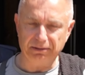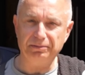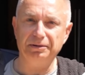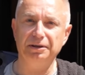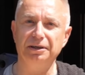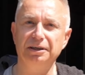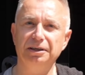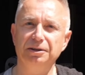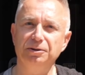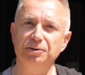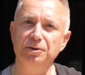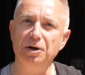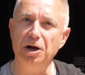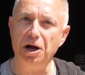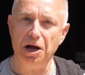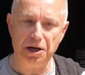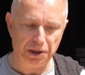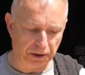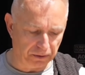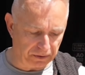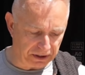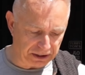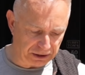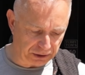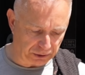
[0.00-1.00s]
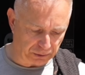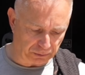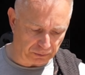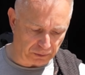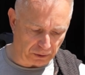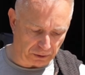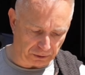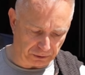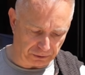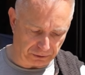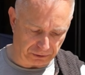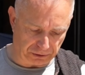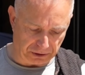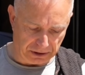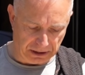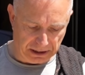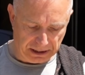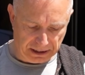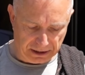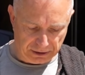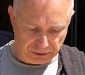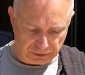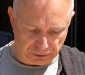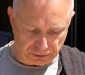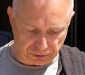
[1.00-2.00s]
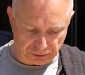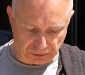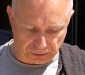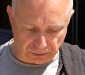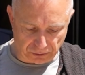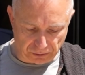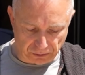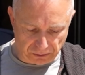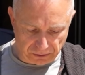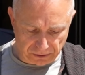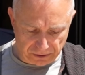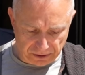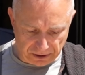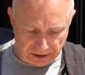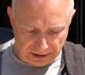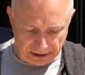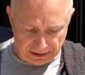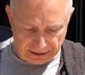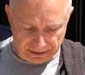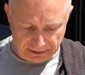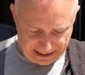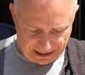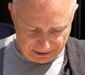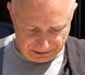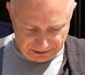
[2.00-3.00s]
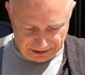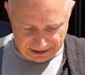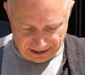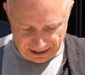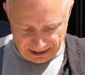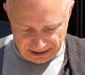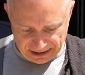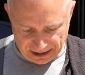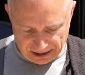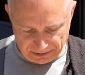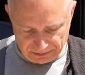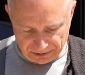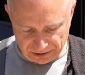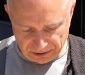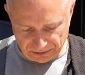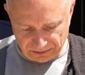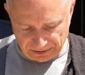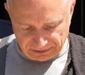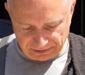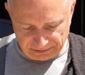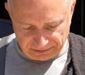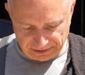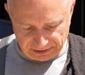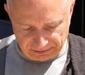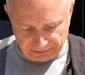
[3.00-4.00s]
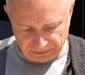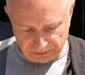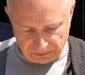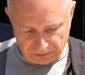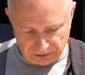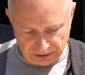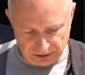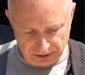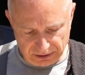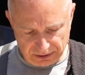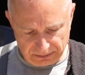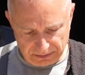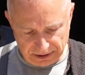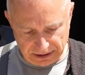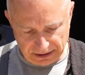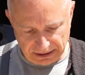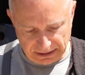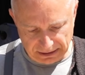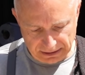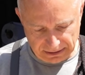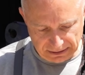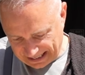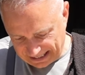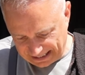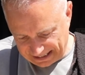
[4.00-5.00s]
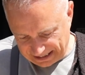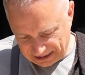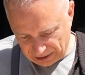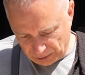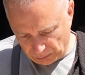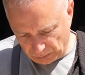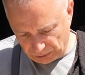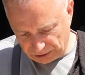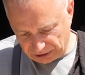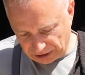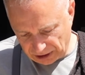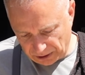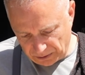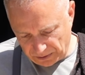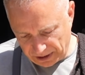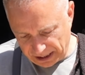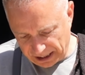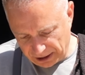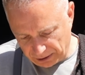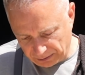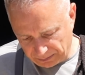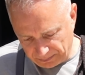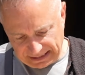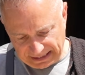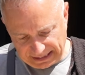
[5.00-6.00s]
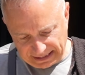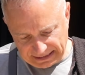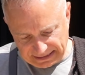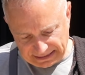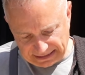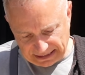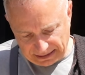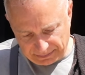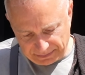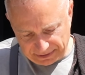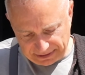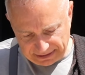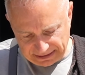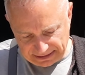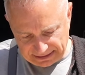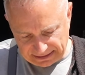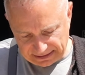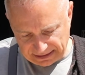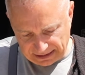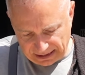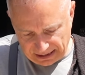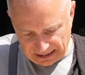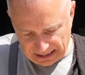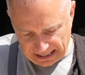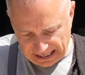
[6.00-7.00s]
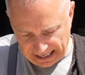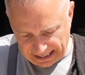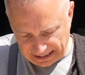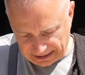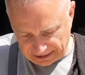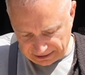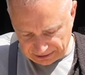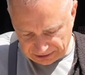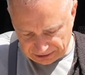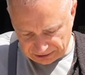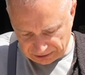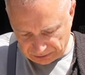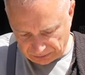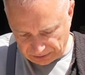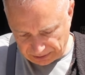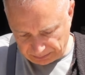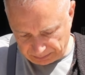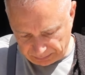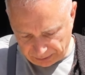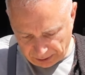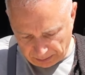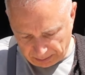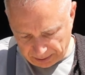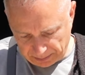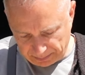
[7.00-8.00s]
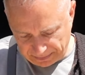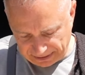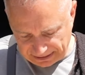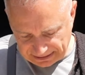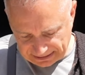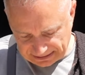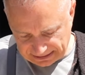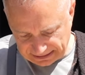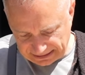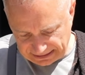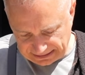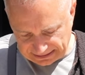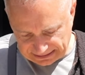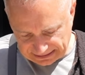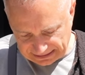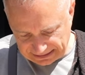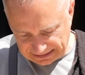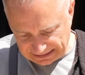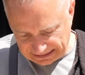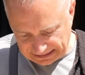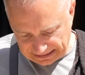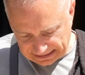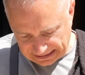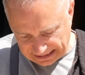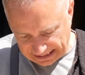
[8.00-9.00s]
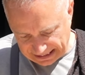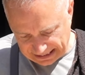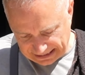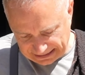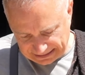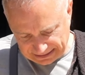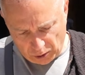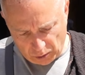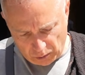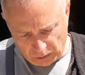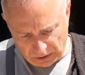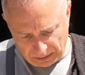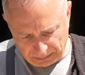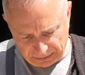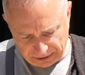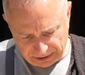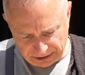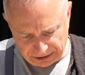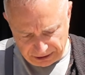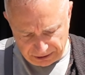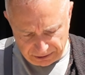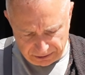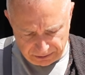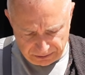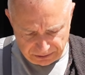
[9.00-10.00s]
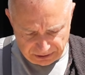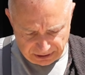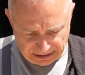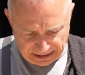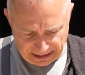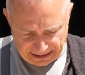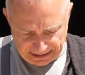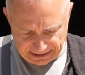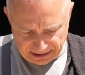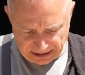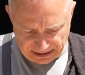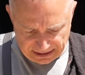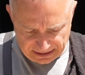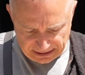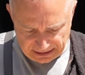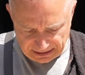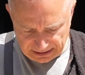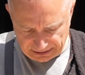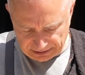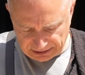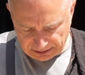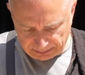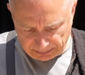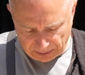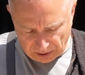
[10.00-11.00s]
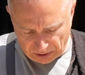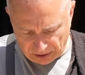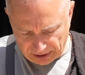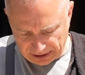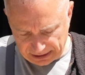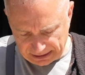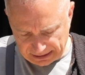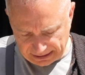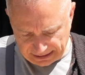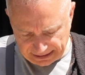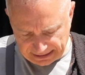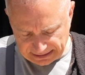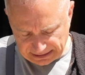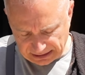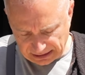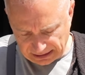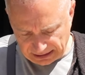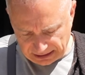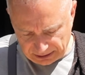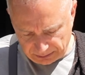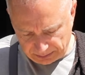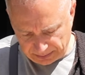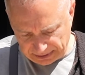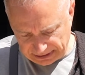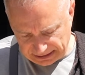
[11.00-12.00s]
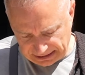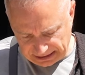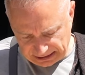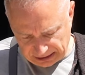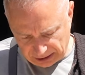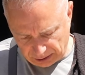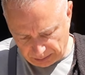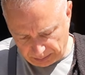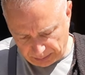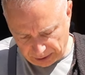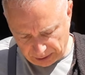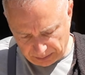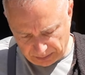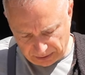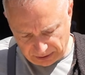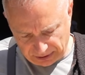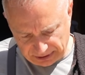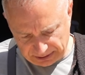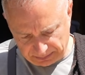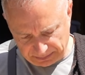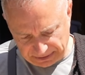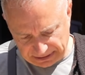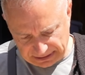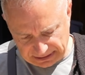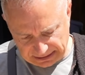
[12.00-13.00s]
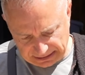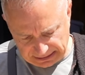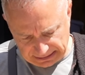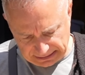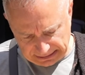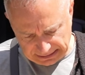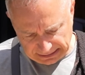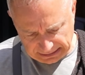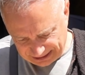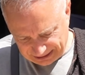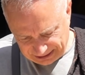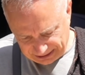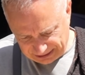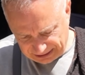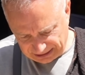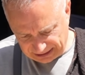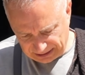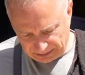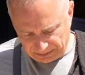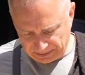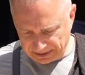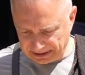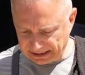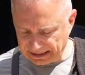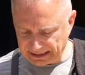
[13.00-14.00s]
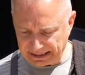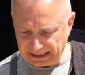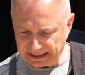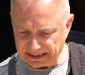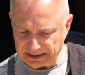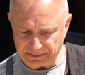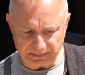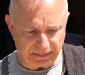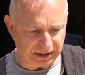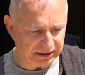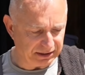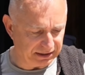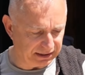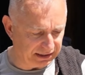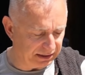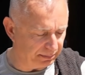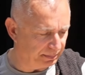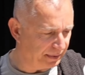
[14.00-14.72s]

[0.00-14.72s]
I'm going to do a crisscross score. All right, don't say I don't do everything for you, you know what I mean? It'll also help getting some of this Angus and OINK proper mint seasoning in there. All I'm going to use as a binder is a little bit of the old Popeyes Missus, just so we can get as much of this